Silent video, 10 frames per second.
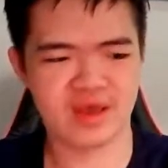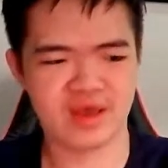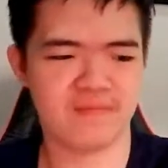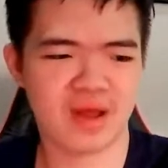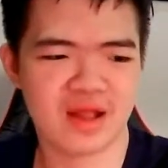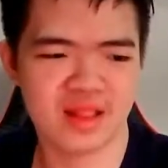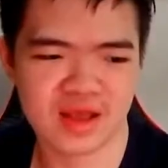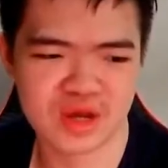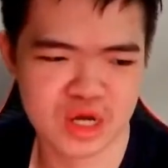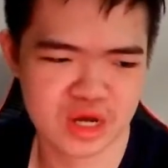in my
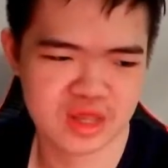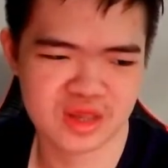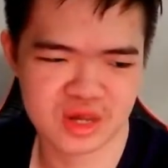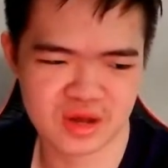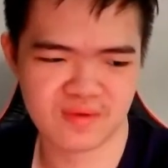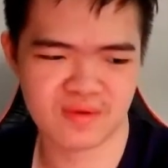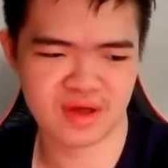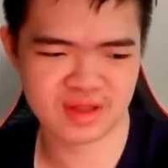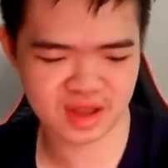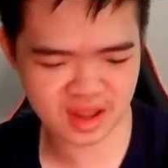collection, so I
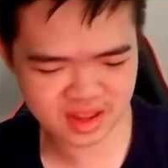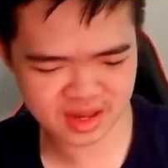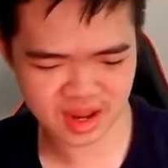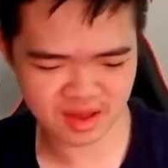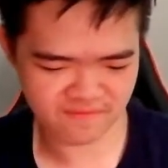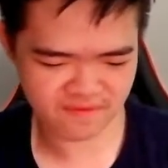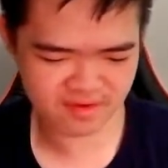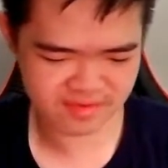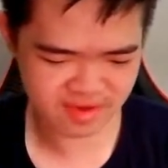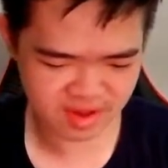had to get this guy
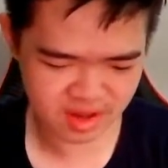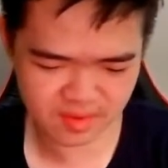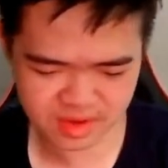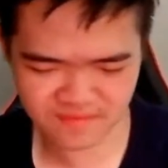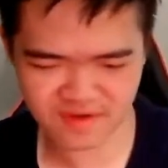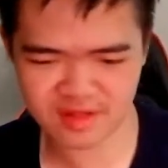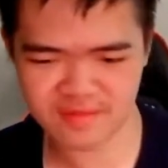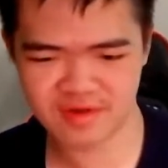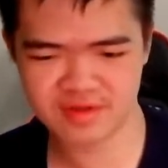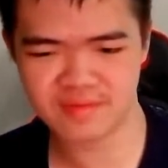first because he was
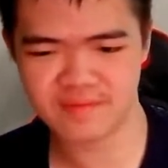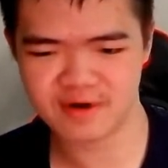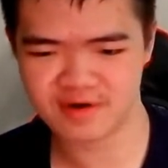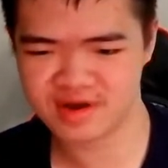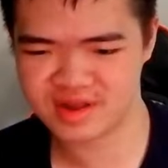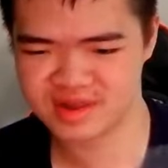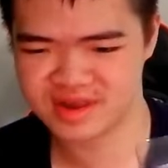available on the market.